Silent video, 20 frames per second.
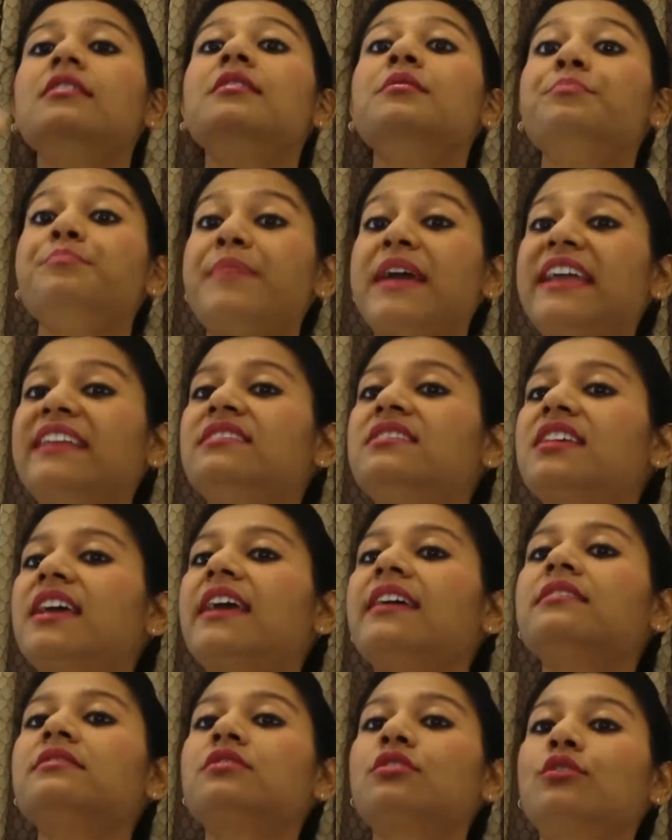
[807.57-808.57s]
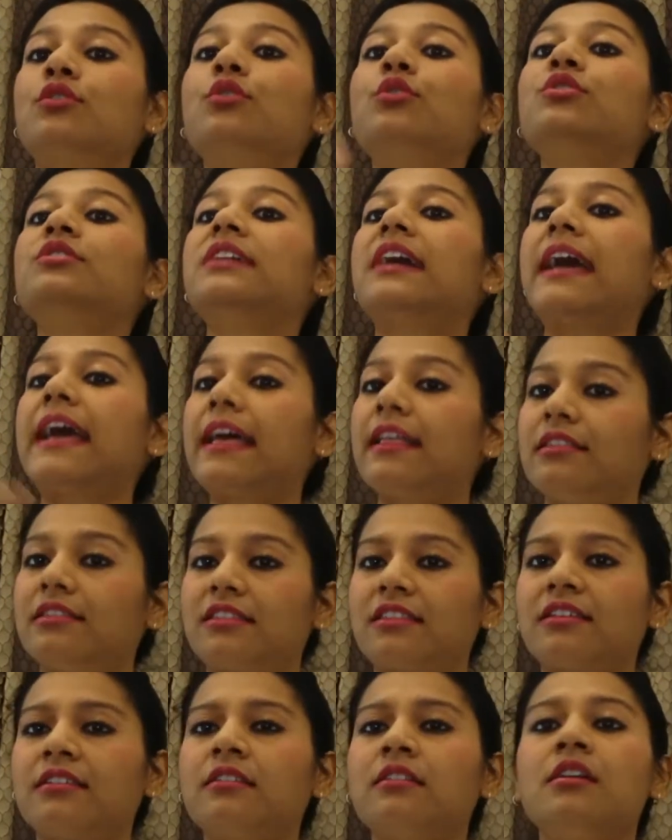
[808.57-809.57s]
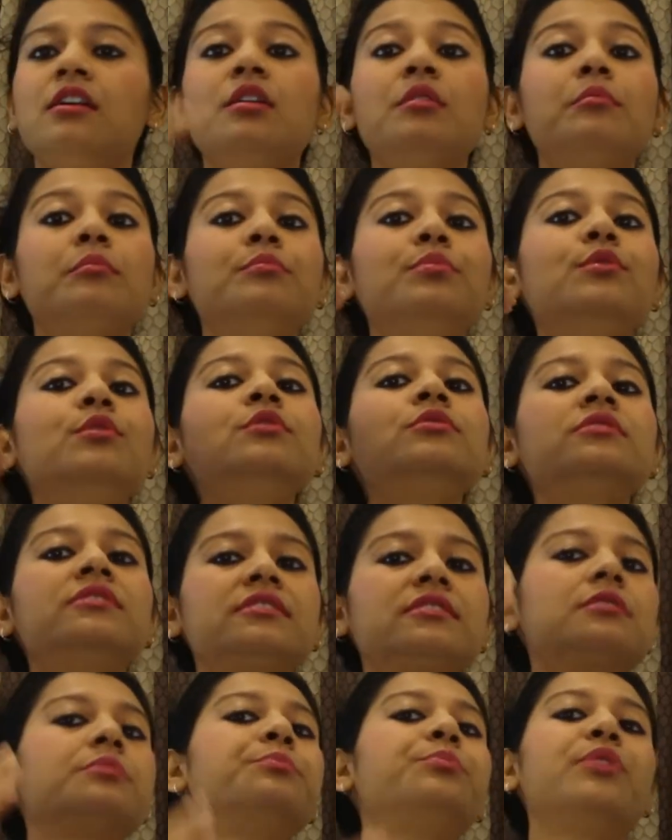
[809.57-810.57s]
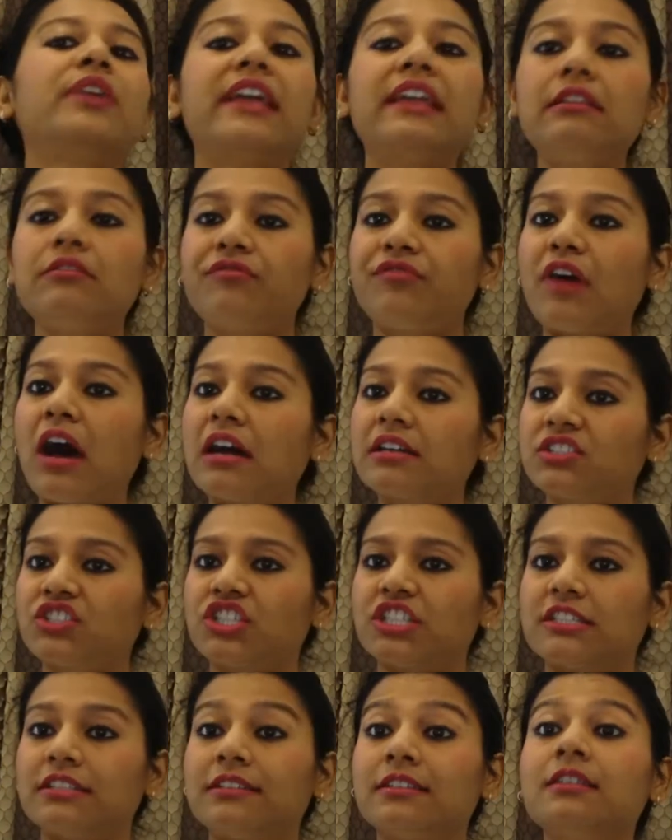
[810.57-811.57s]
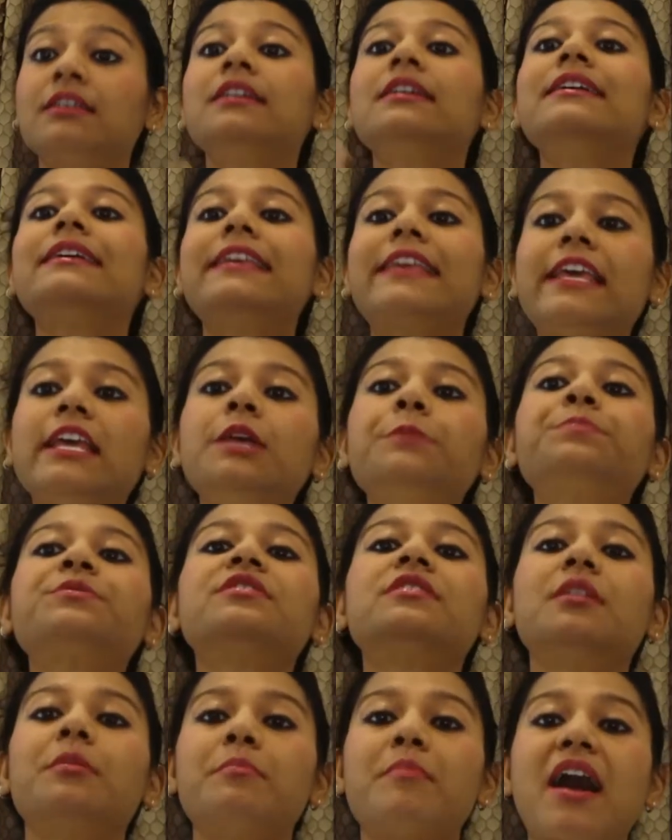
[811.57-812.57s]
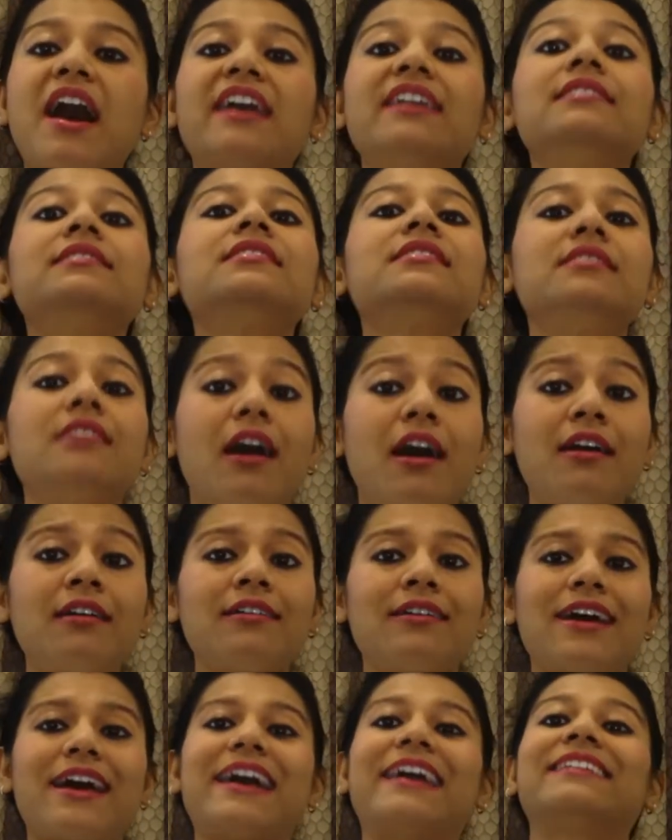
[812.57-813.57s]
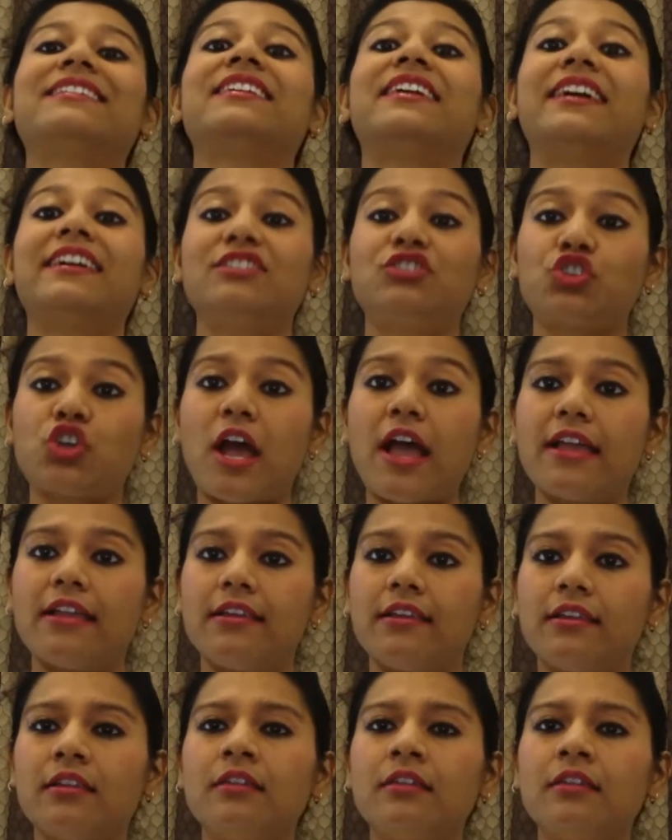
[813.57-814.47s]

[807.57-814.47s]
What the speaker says: maintains good health, boosts brain function, keeps the mind young and agile,